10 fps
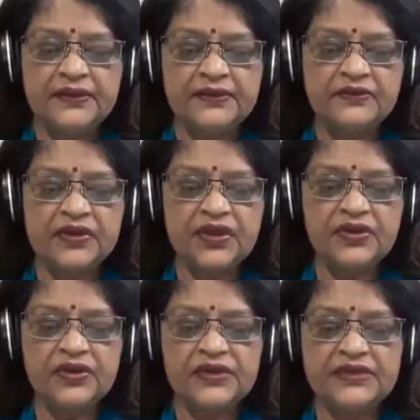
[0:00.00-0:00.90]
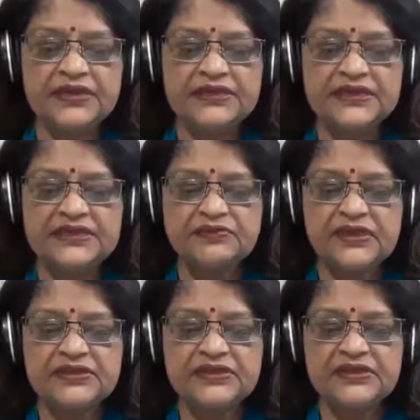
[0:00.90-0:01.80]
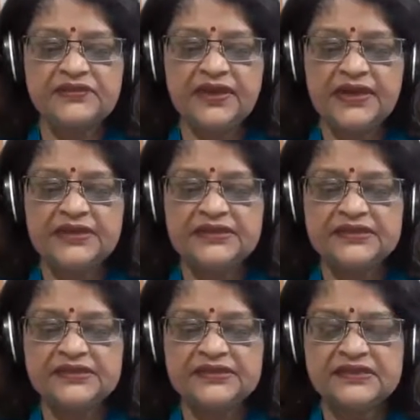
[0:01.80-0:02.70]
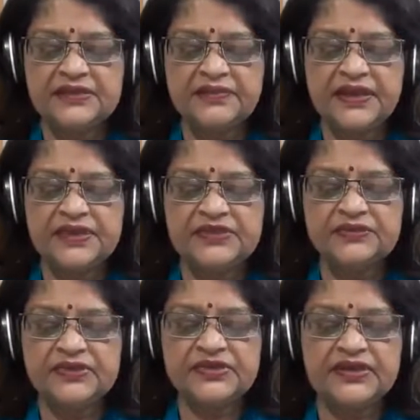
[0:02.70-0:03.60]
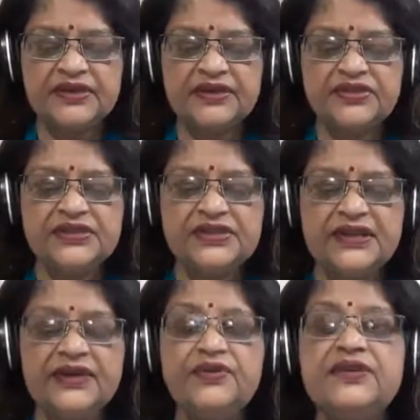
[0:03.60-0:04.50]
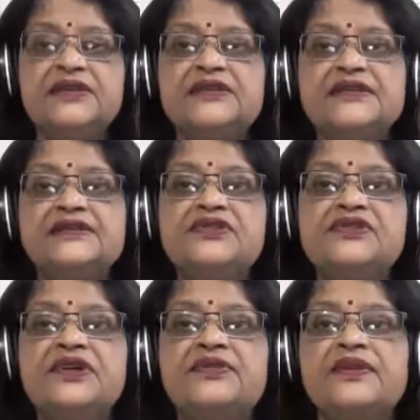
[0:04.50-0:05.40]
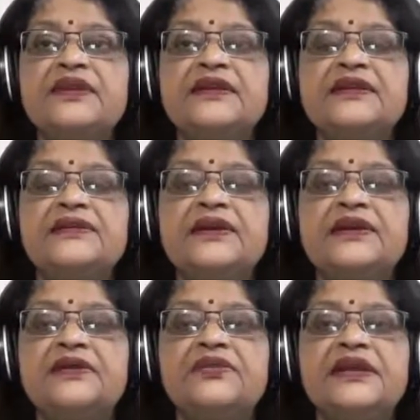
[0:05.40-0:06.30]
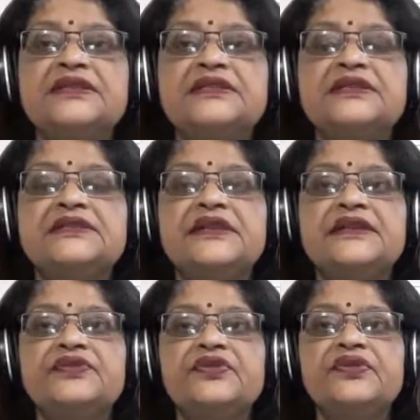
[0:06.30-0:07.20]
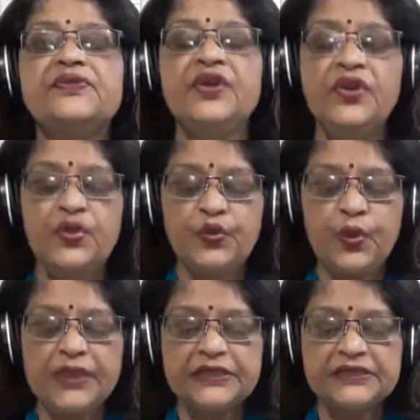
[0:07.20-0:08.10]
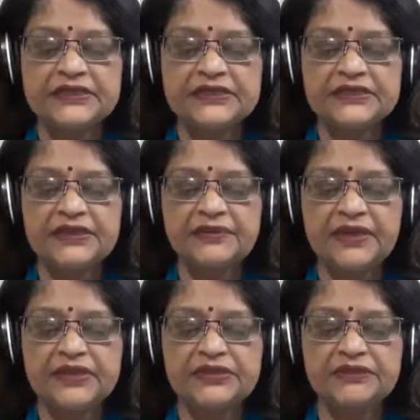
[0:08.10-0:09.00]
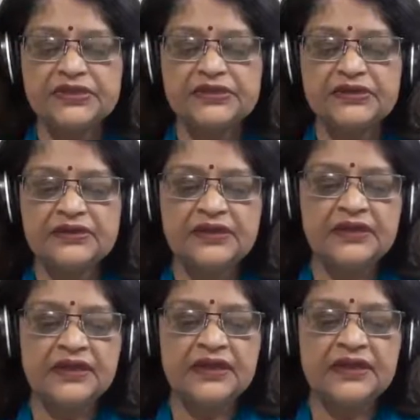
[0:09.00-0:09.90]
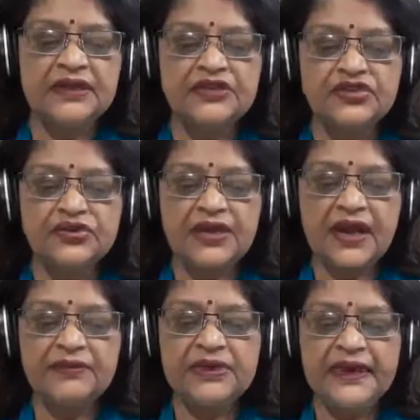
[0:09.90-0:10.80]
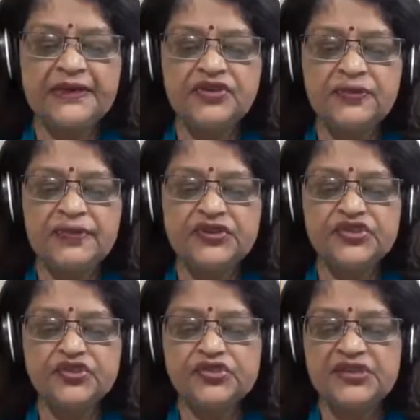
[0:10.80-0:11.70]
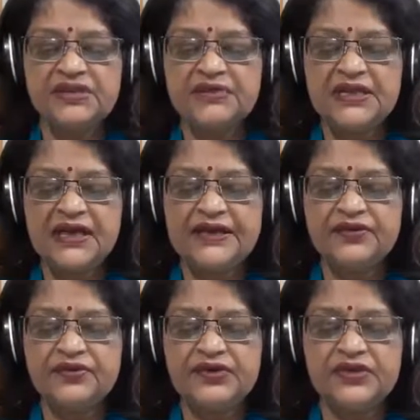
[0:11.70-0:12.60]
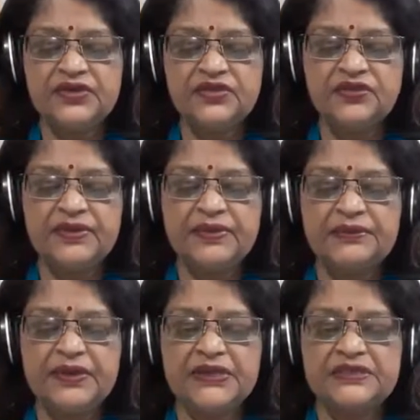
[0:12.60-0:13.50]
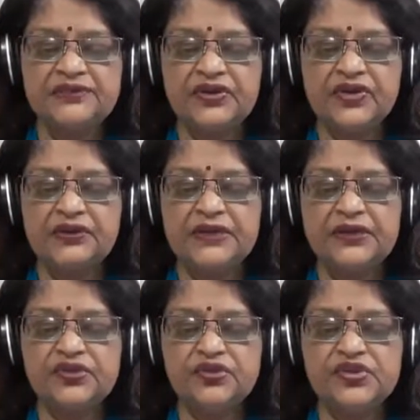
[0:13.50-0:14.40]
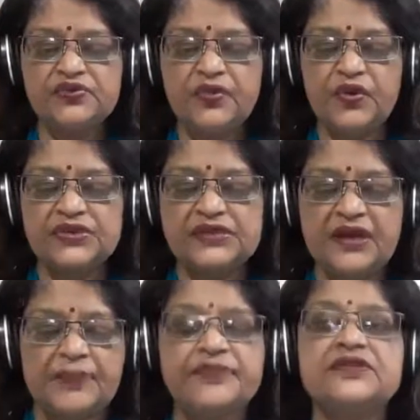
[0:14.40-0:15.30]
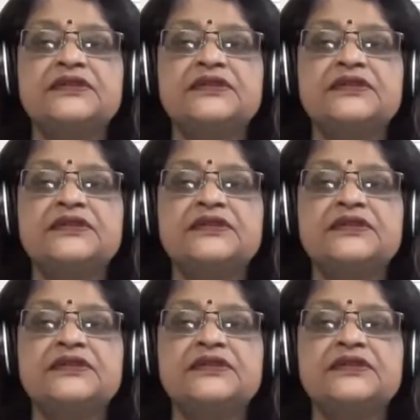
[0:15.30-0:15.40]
Gerald, he tells presently why this is a surprise, Mr. R. Now, children, how he's not shouting at him, and how nicely he's telling to him why this is surprise, Mr. Intruder. I'm glad you're pleased to see me. I don't think you will be pleased for long, but those paws ups.